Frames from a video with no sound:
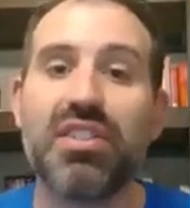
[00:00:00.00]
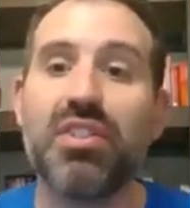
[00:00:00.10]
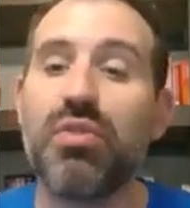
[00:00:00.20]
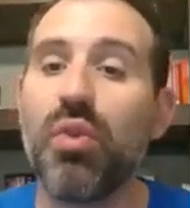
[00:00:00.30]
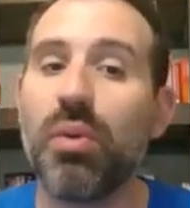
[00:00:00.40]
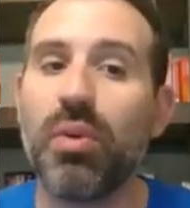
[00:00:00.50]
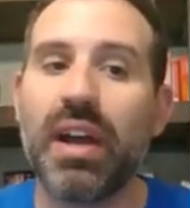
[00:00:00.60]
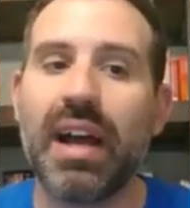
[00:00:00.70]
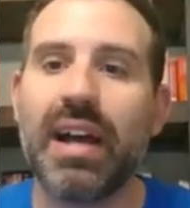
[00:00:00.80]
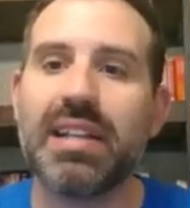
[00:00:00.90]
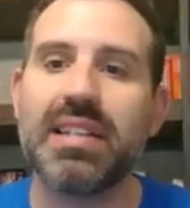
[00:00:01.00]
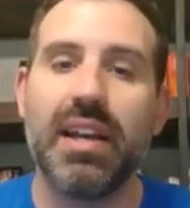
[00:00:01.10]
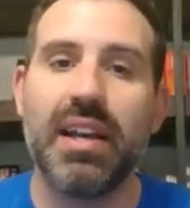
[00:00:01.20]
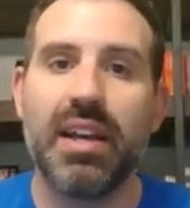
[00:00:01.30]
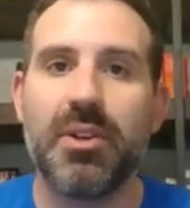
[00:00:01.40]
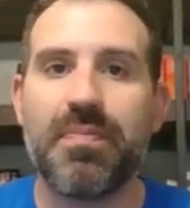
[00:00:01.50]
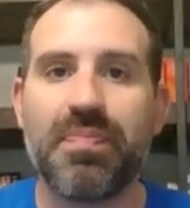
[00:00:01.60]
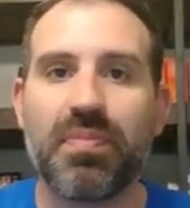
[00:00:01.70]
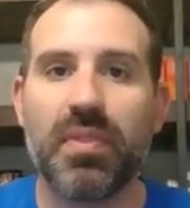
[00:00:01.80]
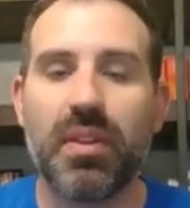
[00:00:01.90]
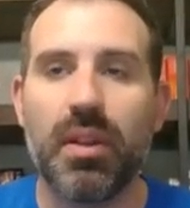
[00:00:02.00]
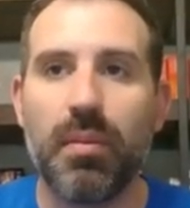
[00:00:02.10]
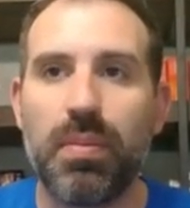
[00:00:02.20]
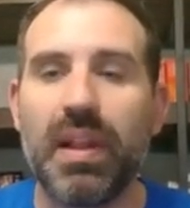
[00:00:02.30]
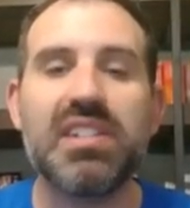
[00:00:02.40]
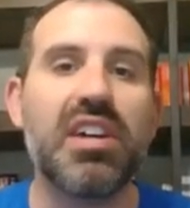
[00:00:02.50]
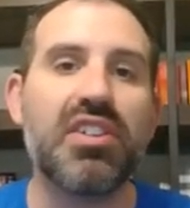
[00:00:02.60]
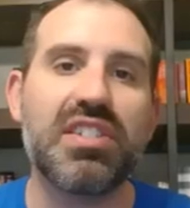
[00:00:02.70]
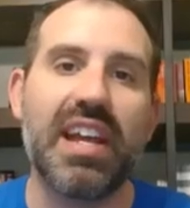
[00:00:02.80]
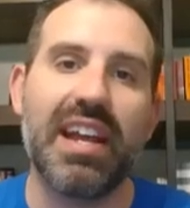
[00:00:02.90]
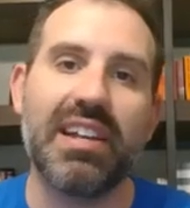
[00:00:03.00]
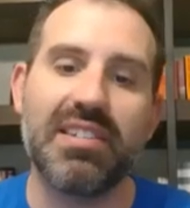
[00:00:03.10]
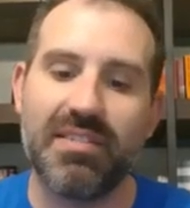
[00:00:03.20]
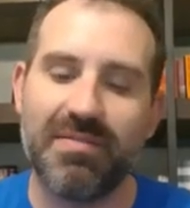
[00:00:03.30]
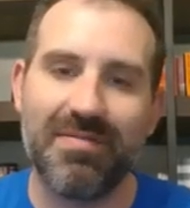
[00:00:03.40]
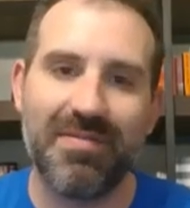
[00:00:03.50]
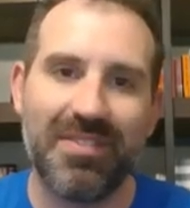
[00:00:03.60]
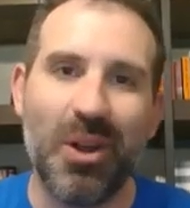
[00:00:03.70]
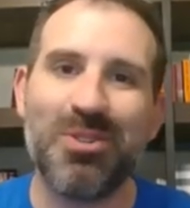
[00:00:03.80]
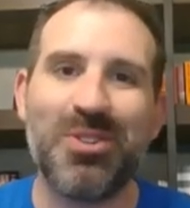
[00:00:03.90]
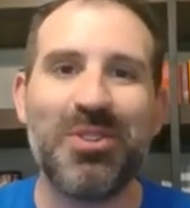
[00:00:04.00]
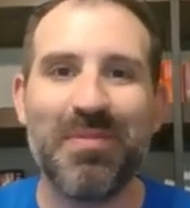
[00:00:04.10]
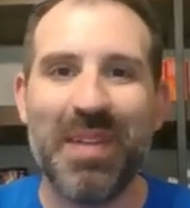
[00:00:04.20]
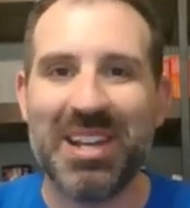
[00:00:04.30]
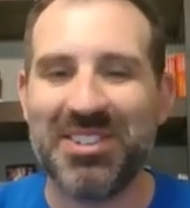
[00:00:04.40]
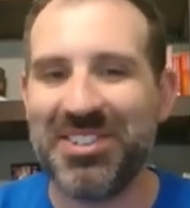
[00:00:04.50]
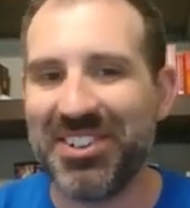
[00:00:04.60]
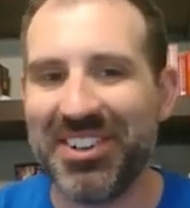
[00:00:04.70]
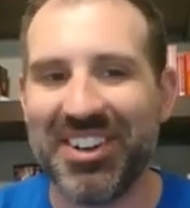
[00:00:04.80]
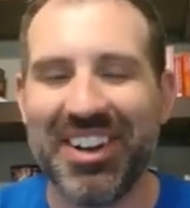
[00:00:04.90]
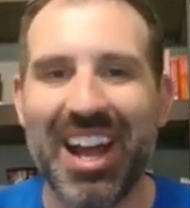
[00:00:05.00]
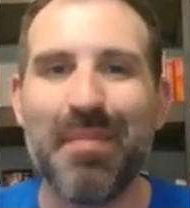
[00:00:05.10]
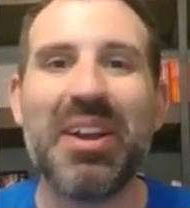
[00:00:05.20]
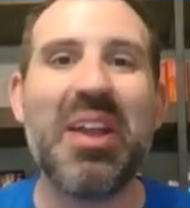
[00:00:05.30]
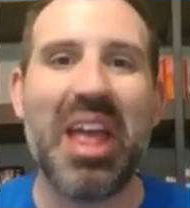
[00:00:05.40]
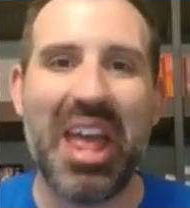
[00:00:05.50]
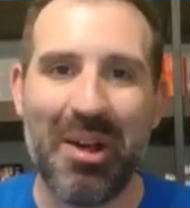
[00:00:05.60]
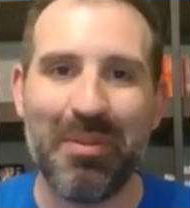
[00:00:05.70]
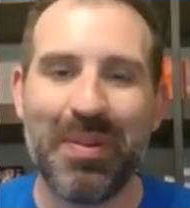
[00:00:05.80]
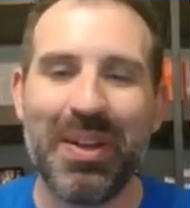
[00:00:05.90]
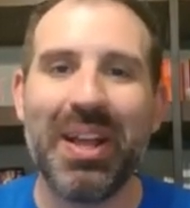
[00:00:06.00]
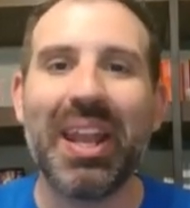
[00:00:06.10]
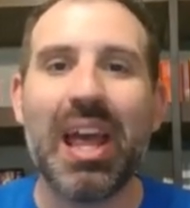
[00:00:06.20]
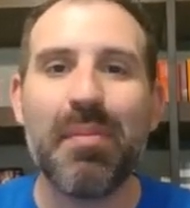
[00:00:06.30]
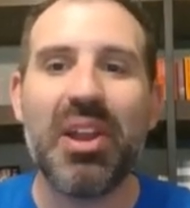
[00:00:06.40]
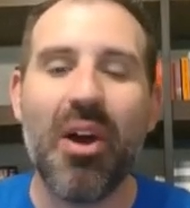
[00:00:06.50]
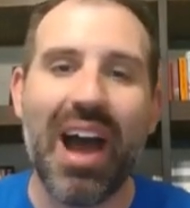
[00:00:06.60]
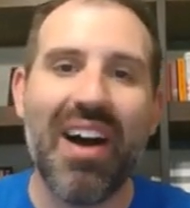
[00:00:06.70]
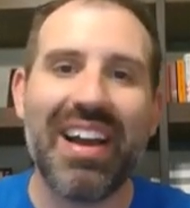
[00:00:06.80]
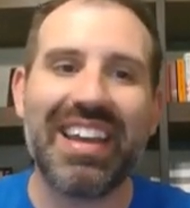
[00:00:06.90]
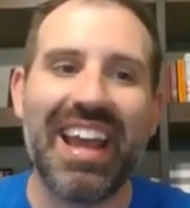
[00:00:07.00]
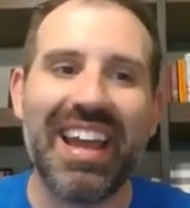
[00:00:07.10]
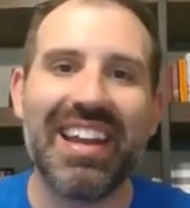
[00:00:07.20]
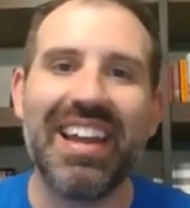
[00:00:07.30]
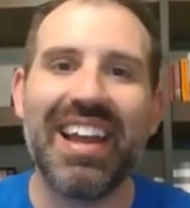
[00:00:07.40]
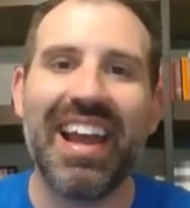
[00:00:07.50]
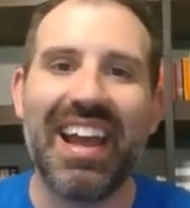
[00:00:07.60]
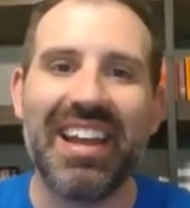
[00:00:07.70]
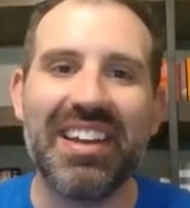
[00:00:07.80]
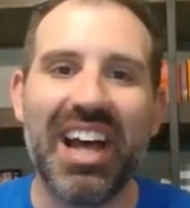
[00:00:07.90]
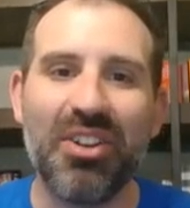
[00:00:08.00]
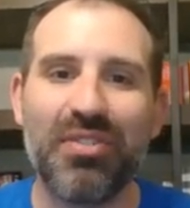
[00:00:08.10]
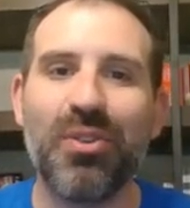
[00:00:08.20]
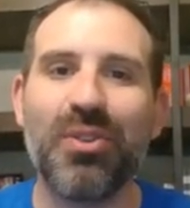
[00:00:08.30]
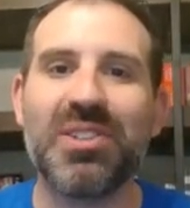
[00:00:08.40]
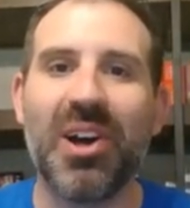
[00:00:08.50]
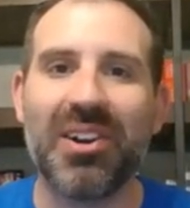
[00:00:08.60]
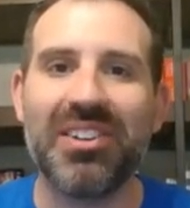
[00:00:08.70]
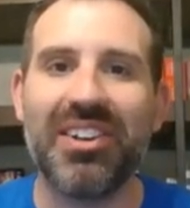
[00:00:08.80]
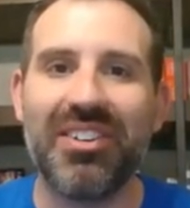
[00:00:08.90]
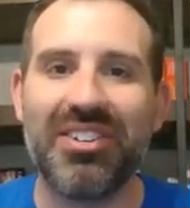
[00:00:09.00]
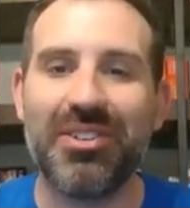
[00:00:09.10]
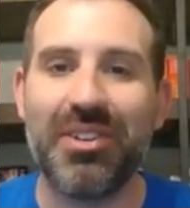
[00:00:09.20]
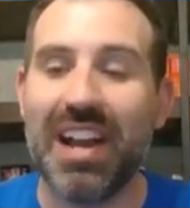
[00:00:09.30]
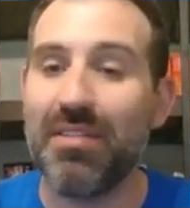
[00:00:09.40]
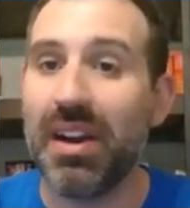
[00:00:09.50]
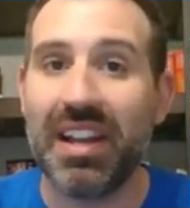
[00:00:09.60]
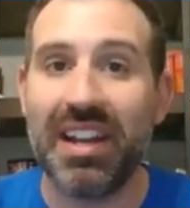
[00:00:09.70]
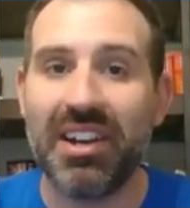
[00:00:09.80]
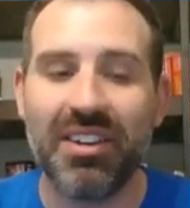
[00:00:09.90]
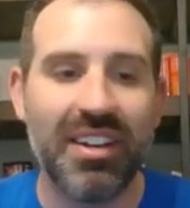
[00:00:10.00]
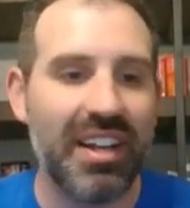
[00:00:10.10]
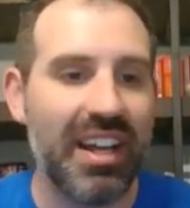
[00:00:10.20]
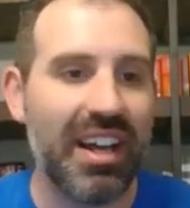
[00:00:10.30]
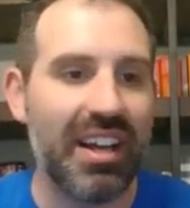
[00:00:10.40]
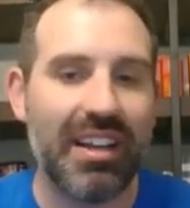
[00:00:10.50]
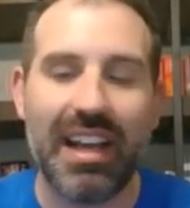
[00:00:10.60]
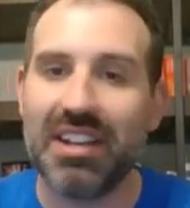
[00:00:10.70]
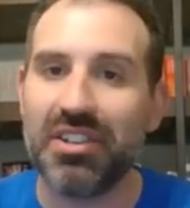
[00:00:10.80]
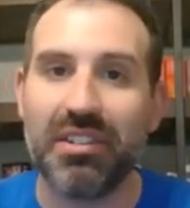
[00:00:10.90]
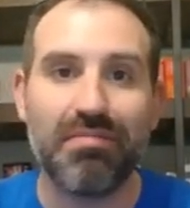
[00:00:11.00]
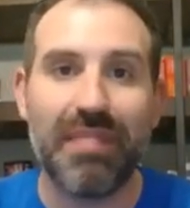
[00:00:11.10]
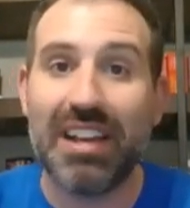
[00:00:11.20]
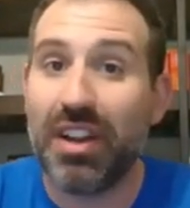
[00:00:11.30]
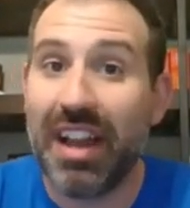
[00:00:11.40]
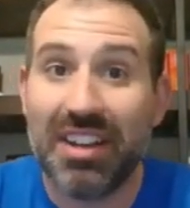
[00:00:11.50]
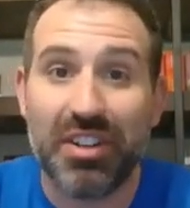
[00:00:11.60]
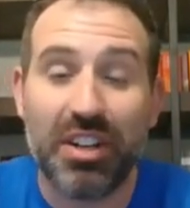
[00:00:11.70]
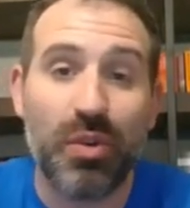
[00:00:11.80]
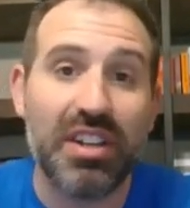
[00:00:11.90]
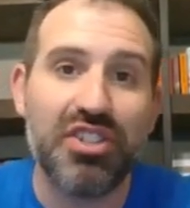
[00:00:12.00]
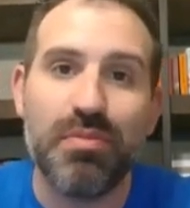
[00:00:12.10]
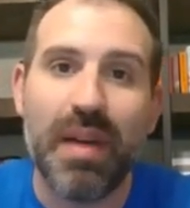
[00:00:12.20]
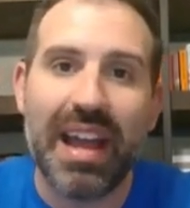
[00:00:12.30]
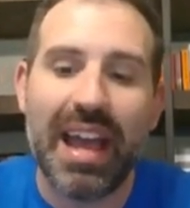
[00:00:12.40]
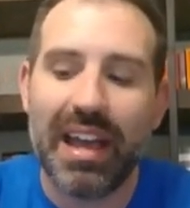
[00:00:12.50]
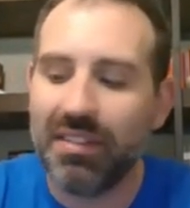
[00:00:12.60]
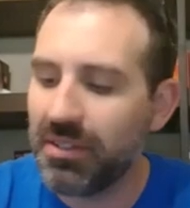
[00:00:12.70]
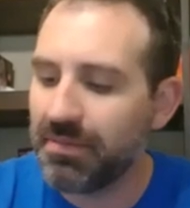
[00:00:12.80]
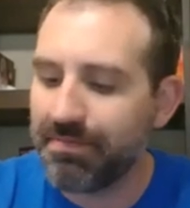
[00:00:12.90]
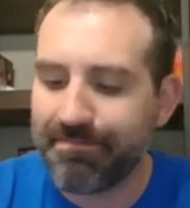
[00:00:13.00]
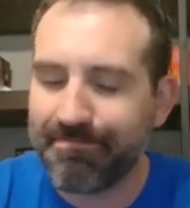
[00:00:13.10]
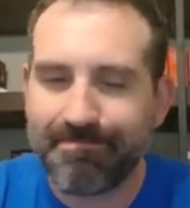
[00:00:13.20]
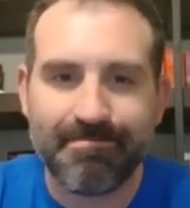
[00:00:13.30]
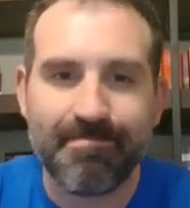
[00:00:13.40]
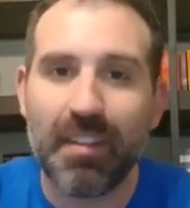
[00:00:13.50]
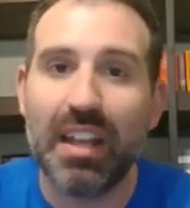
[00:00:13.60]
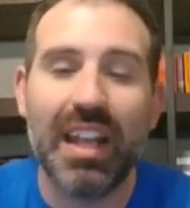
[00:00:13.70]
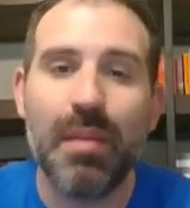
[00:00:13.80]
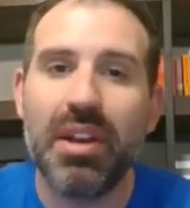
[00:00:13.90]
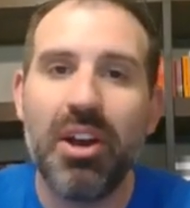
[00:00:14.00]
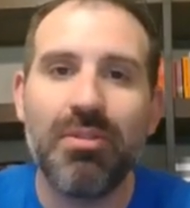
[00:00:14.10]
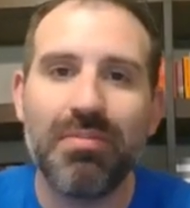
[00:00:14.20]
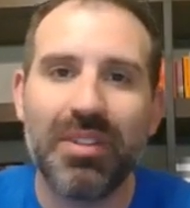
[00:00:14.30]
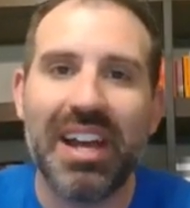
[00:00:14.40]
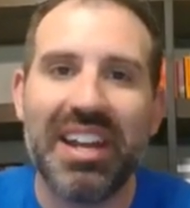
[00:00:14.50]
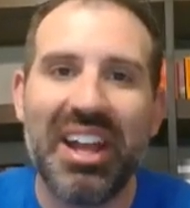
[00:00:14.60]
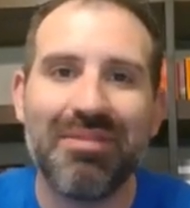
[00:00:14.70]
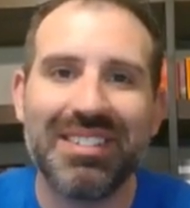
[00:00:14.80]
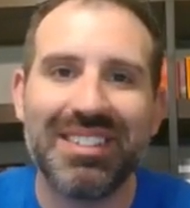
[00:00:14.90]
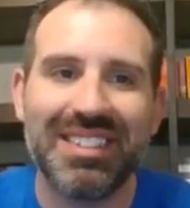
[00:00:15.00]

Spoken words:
the new normal, guys. Please understand. Don't shoot the messenger. I'm here to help. Let me know how I can, and I look forward to talking to everybody here, answering questions you may have. Let me know. Glad to help.